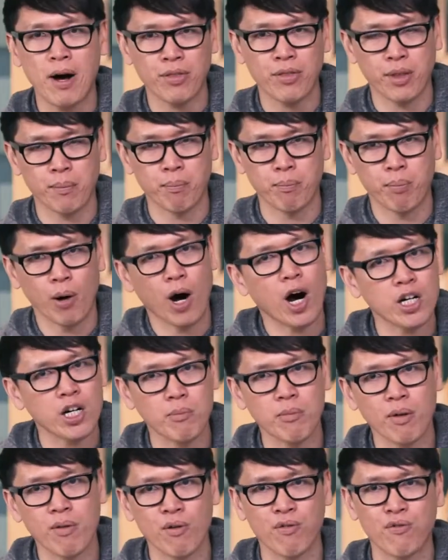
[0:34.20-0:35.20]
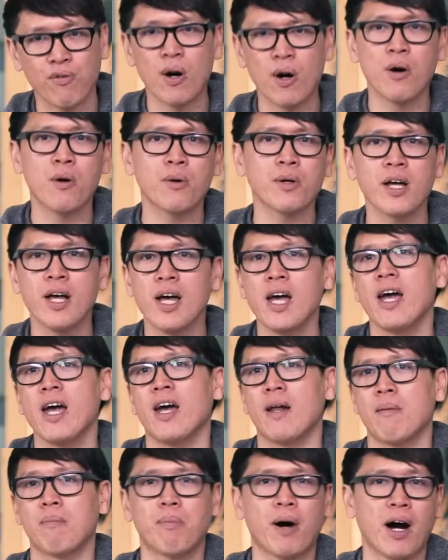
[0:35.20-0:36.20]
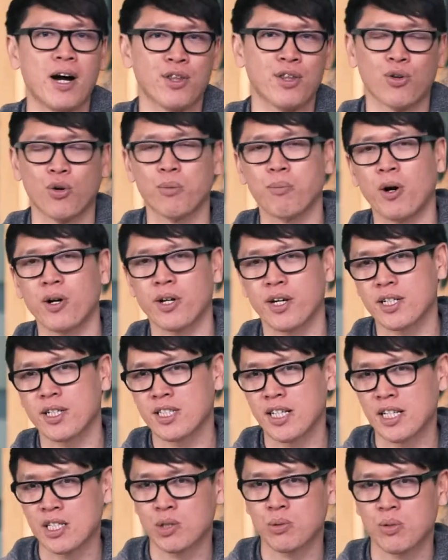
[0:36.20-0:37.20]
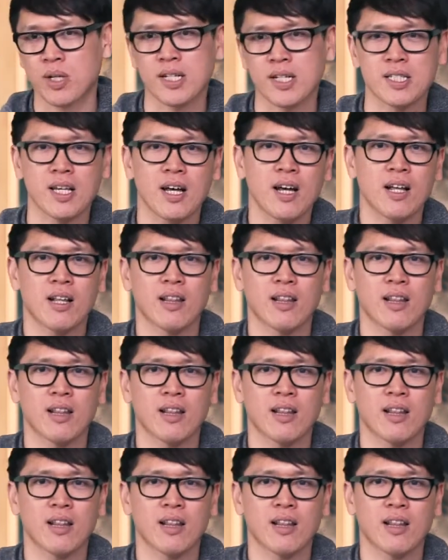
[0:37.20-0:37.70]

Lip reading: out the bottom of the phone and buy third-party accessories